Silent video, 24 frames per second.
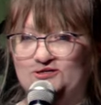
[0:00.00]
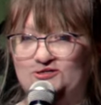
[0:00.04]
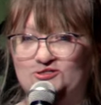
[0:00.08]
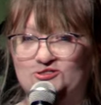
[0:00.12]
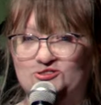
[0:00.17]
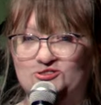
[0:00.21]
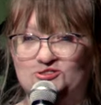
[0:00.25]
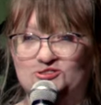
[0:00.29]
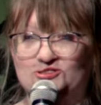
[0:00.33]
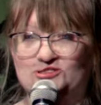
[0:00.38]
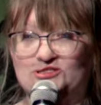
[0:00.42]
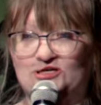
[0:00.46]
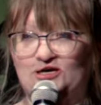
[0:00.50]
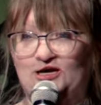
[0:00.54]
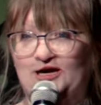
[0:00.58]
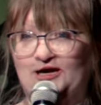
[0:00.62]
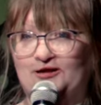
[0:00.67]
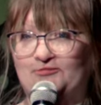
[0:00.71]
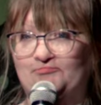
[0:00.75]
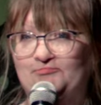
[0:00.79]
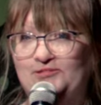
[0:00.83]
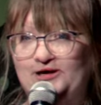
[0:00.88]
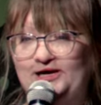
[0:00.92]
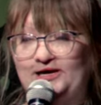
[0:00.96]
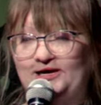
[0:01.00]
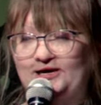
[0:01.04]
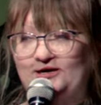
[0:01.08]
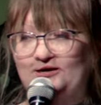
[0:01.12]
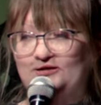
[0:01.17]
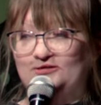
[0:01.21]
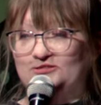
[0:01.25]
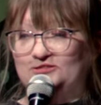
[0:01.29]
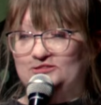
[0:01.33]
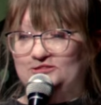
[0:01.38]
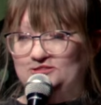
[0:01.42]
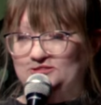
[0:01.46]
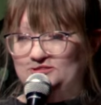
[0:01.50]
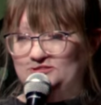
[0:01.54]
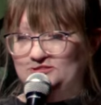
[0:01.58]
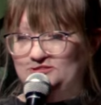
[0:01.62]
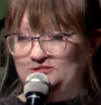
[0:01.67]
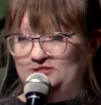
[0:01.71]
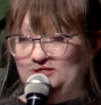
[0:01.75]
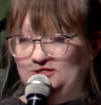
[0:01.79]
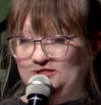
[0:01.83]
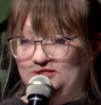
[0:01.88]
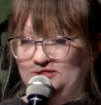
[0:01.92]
They're just like, man,